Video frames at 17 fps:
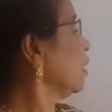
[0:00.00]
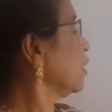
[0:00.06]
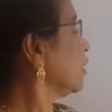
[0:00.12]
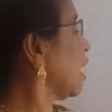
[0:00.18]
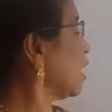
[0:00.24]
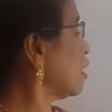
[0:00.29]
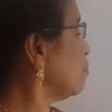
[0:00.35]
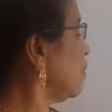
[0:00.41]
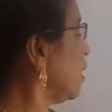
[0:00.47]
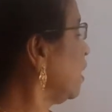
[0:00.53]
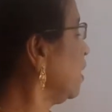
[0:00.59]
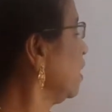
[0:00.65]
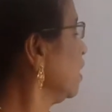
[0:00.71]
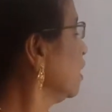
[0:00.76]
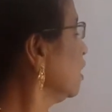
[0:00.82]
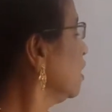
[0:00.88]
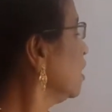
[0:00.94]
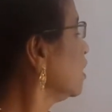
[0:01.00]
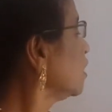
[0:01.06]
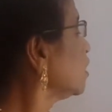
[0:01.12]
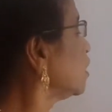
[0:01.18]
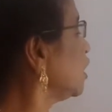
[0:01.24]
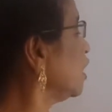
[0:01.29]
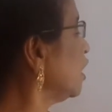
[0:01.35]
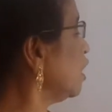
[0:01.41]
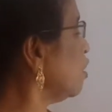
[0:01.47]
That means
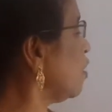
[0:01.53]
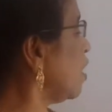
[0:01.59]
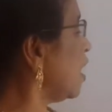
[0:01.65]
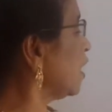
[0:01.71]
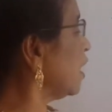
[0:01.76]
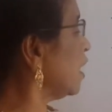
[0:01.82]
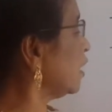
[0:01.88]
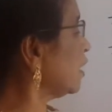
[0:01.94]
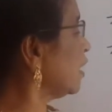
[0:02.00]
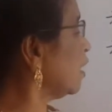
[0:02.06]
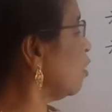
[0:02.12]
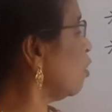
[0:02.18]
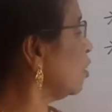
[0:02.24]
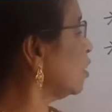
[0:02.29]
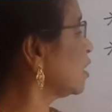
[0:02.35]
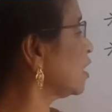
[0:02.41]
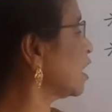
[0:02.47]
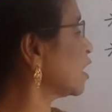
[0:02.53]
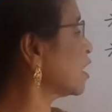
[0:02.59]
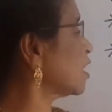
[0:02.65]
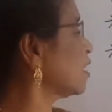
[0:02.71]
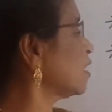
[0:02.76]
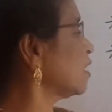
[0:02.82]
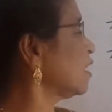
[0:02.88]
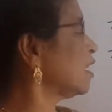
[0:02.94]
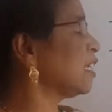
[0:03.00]
CONH3 whole 6,
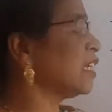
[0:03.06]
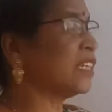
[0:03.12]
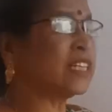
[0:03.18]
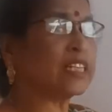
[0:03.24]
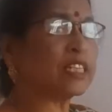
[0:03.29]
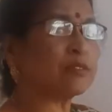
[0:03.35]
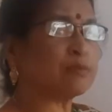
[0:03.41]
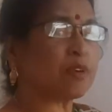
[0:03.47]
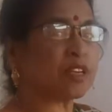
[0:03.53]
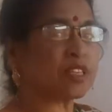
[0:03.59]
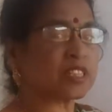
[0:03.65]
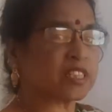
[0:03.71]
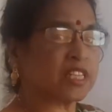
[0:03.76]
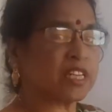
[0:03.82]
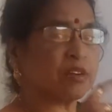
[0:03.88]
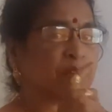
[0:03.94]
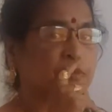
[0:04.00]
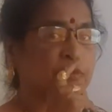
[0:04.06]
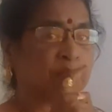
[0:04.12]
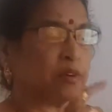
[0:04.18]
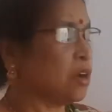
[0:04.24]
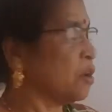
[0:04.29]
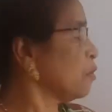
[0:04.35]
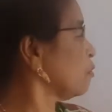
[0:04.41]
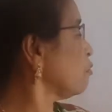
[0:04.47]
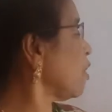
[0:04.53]
it is plus 3.
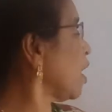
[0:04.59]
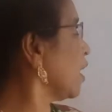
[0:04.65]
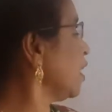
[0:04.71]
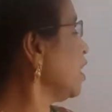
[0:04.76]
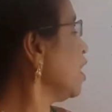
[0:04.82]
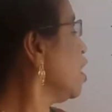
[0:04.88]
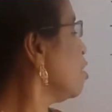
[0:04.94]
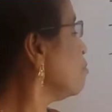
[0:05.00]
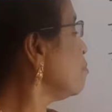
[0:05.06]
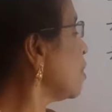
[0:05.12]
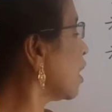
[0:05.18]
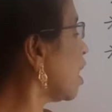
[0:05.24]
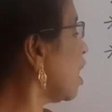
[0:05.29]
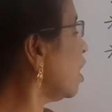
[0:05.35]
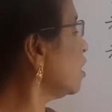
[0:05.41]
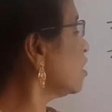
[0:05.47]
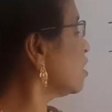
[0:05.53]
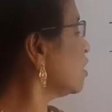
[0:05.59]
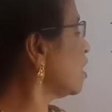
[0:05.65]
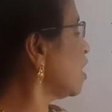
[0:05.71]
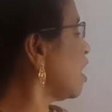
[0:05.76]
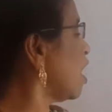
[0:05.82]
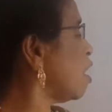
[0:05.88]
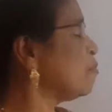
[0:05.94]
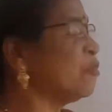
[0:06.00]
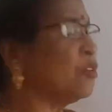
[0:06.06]
Why? Because
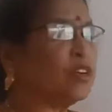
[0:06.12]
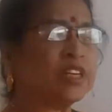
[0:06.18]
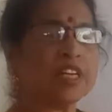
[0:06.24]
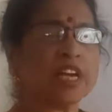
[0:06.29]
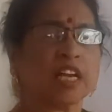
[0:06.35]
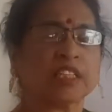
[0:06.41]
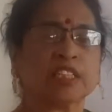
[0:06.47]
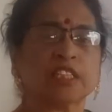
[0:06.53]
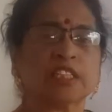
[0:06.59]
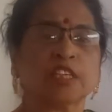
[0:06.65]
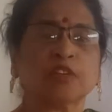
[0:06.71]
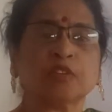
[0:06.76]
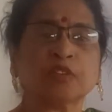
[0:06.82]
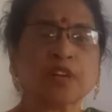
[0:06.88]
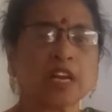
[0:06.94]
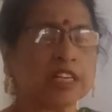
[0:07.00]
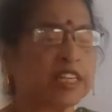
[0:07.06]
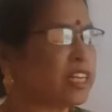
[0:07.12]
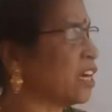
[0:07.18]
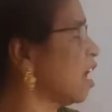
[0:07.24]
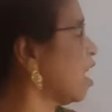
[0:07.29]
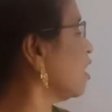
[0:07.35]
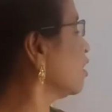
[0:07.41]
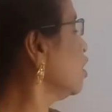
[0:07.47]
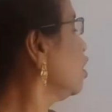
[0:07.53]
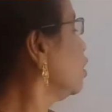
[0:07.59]
ammonia is the neutral
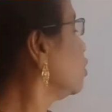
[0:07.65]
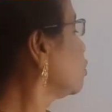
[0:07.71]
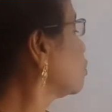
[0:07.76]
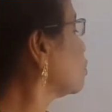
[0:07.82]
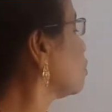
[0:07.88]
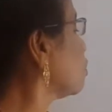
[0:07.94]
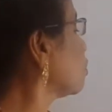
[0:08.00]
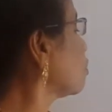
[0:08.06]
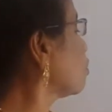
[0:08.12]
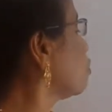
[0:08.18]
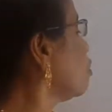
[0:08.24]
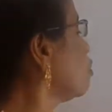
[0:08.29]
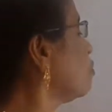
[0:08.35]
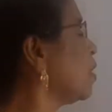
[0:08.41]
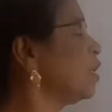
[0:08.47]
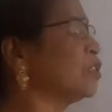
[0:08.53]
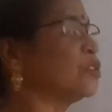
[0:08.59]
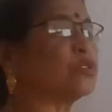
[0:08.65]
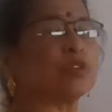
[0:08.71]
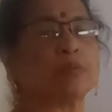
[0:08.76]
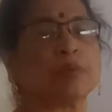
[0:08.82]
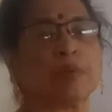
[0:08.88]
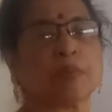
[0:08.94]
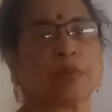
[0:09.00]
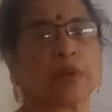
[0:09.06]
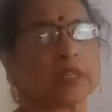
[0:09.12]
ligand, so cobalt should
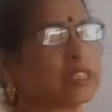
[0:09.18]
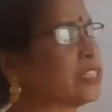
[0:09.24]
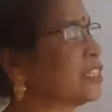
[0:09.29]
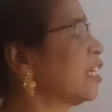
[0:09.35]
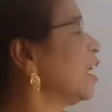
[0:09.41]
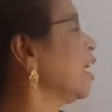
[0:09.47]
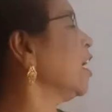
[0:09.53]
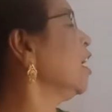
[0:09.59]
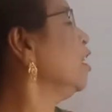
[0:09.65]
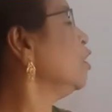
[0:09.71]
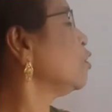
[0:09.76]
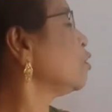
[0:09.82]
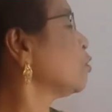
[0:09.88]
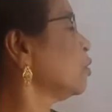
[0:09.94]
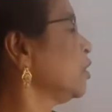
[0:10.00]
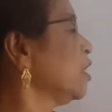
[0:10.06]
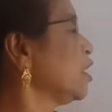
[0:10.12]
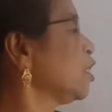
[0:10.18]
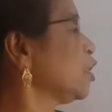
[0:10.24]
be plus 3. So the